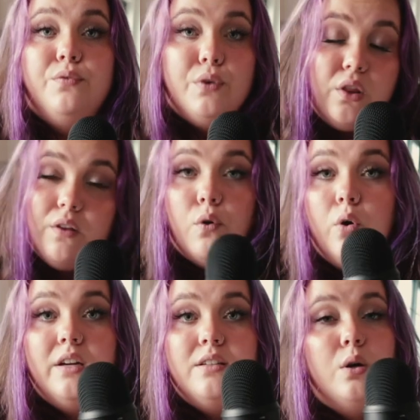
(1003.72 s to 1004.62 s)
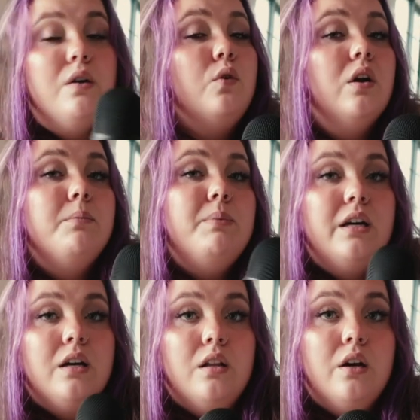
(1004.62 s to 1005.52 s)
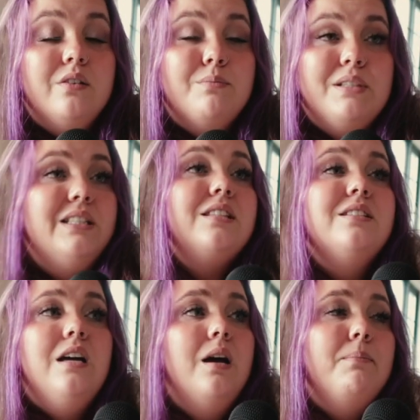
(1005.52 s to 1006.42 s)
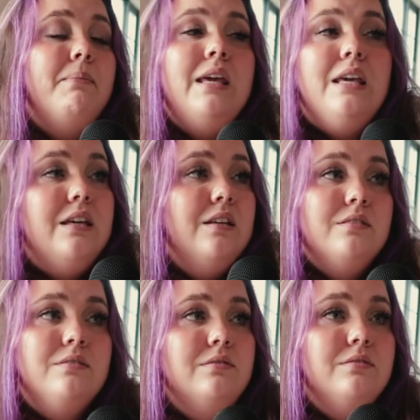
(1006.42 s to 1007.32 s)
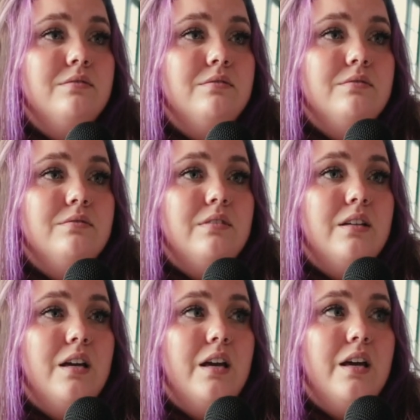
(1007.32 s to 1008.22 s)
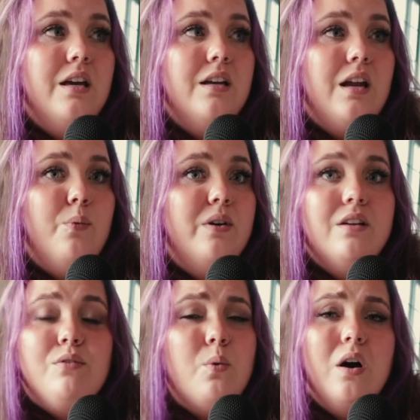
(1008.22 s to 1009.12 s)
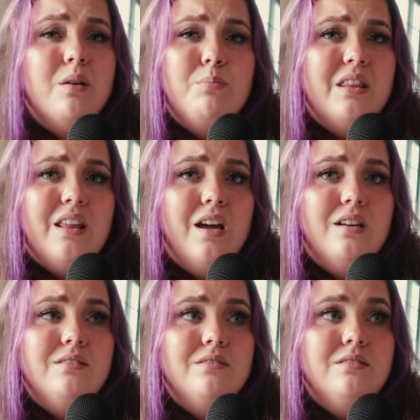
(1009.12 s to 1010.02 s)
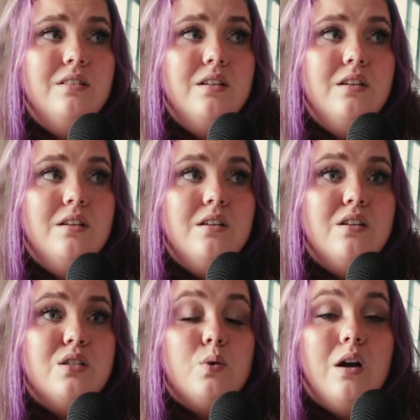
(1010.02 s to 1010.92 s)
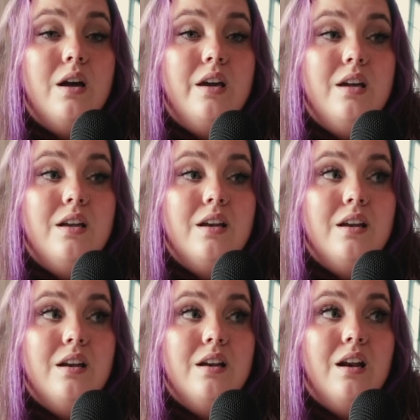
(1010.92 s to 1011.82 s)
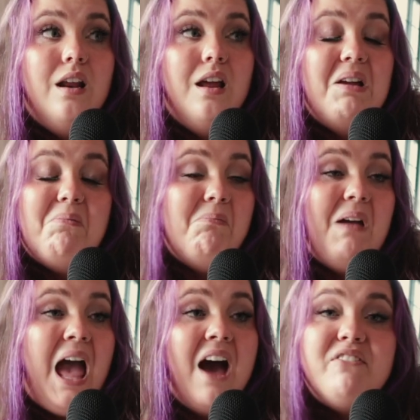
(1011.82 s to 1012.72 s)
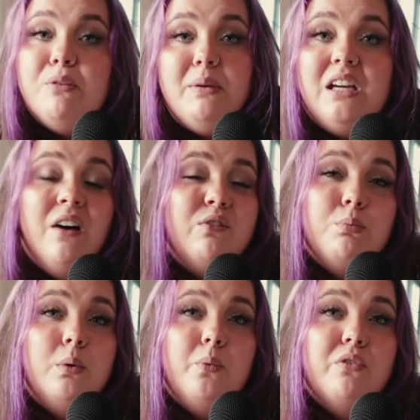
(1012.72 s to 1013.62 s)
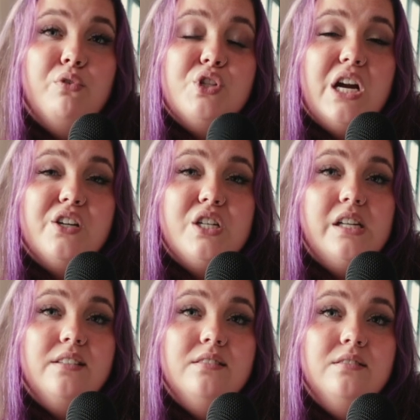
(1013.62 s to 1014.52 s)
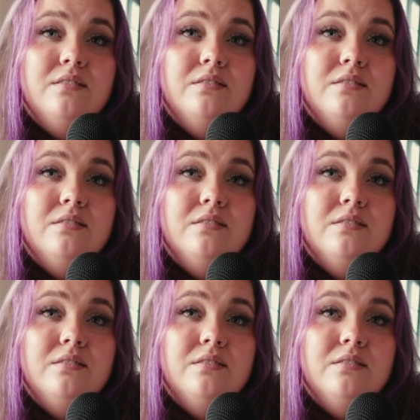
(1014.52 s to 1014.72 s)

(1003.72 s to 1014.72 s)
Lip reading: to fill the void, to avoid being alone. But that's not me. And I would never want to be that. So I have to be comfortable with rejection